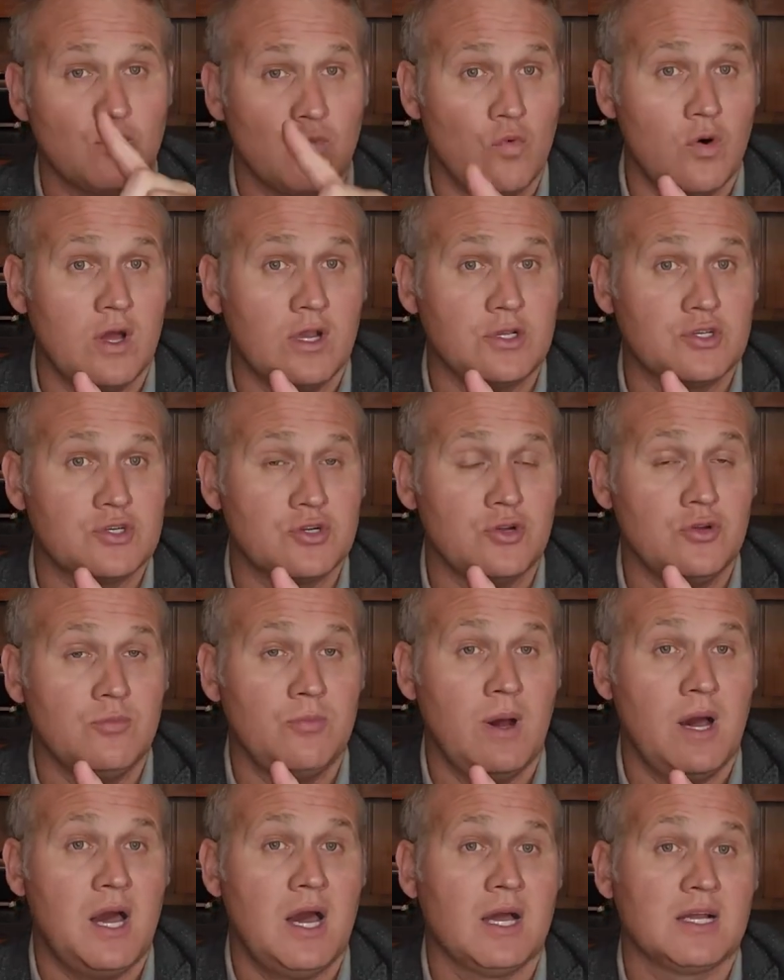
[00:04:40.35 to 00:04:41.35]
1 true
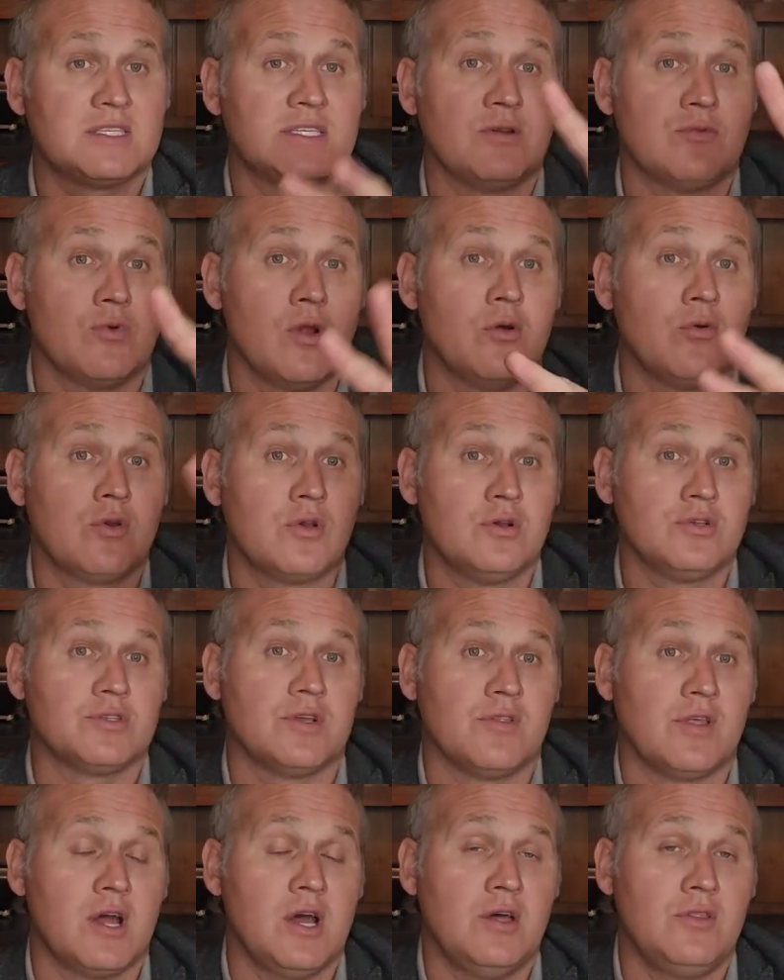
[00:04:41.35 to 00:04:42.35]
box, and Roku's
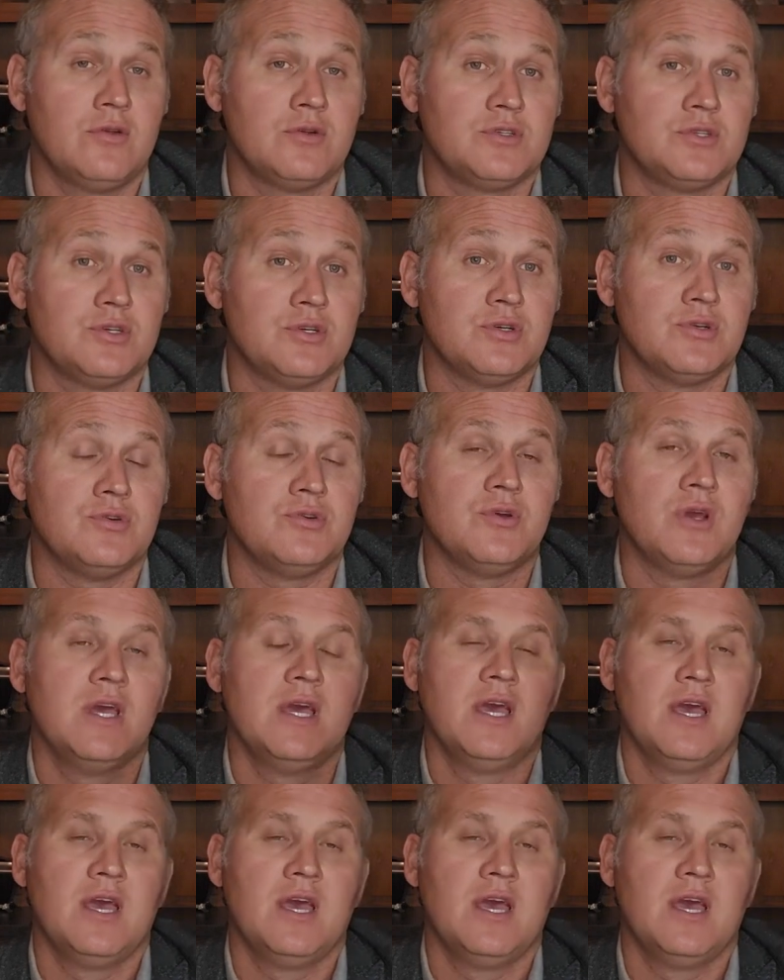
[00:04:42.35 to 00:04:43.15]
on the other 2,